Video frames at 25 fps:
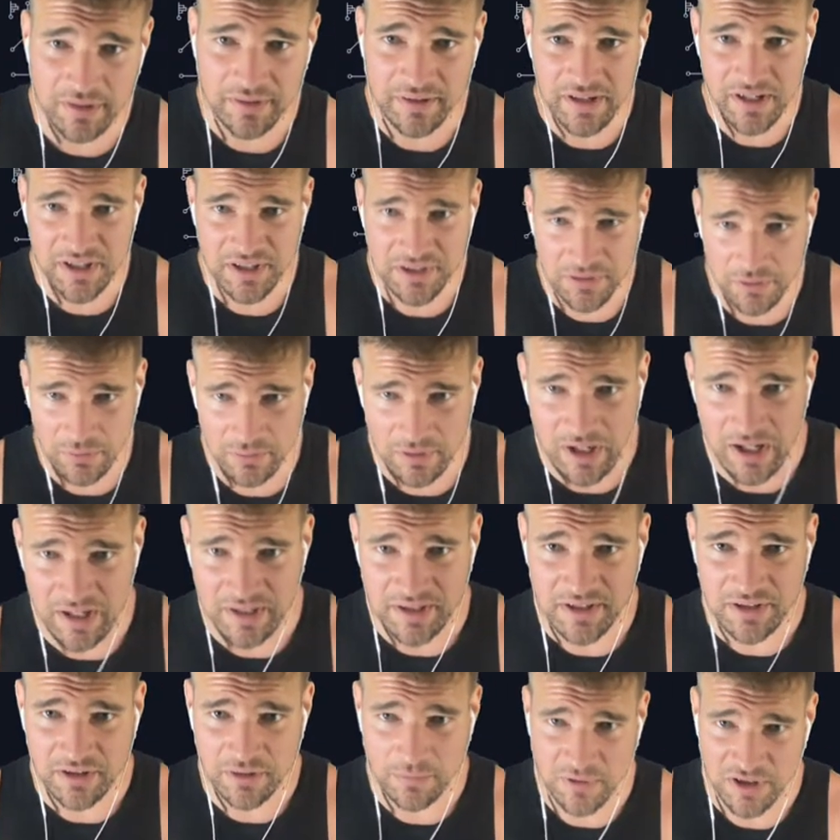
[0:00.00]
These two
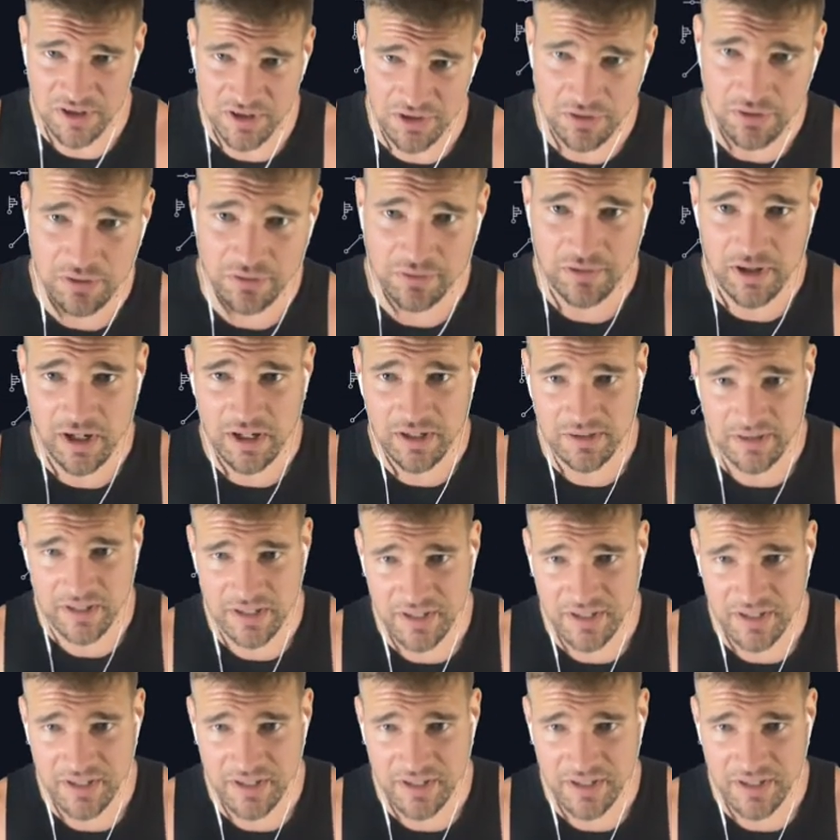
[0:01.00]
lines here must hold, right?